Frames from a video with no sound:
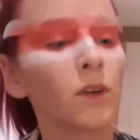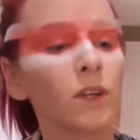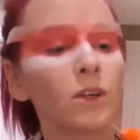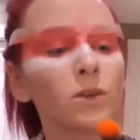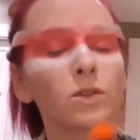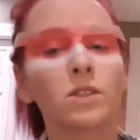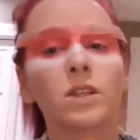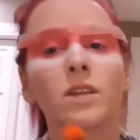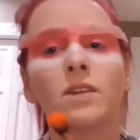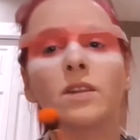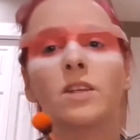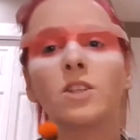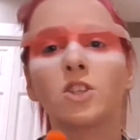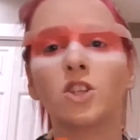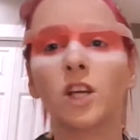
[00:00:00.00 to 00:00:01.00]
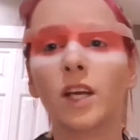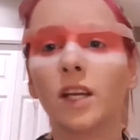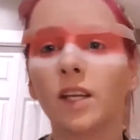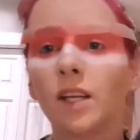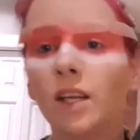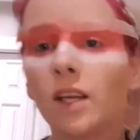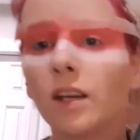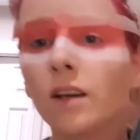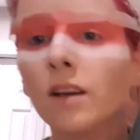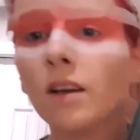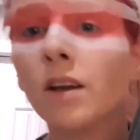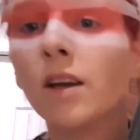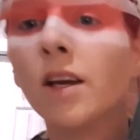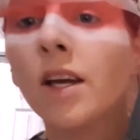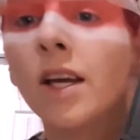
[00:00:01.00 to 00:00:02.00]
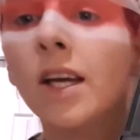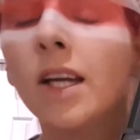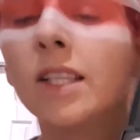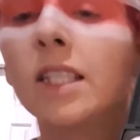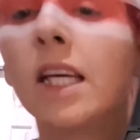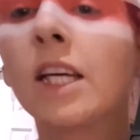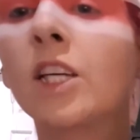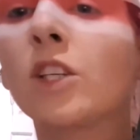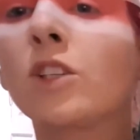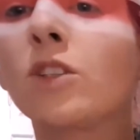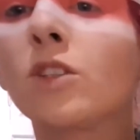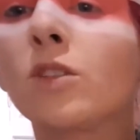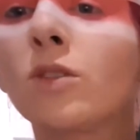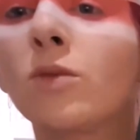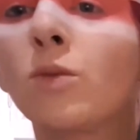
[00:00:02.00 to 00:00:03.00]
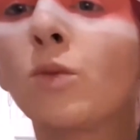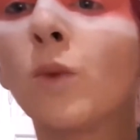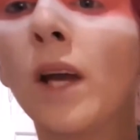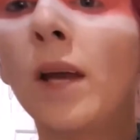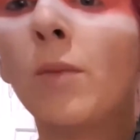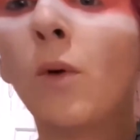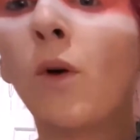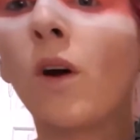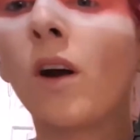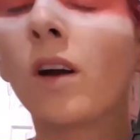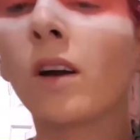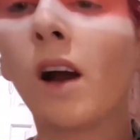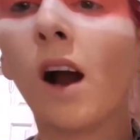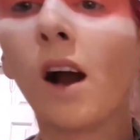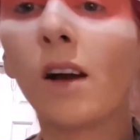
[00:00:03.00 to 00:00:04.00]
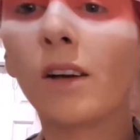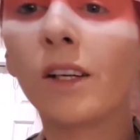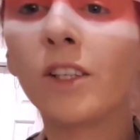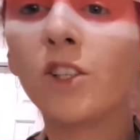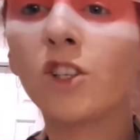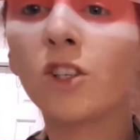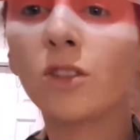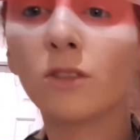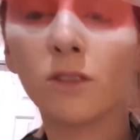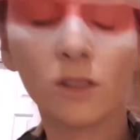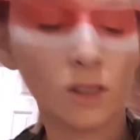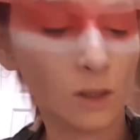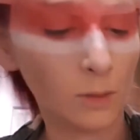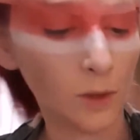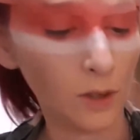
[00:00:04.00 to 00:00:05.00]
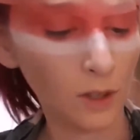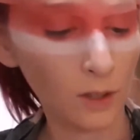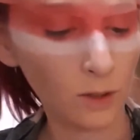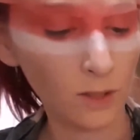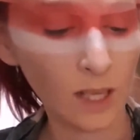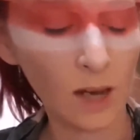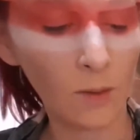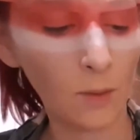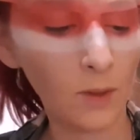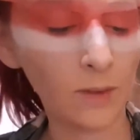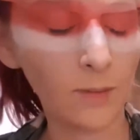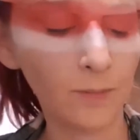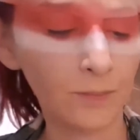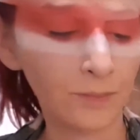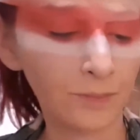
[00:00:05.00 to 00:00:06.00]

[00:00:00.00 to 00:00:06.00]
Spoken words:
going to use this shade here. It's like way more orange, so I'm going to use that one.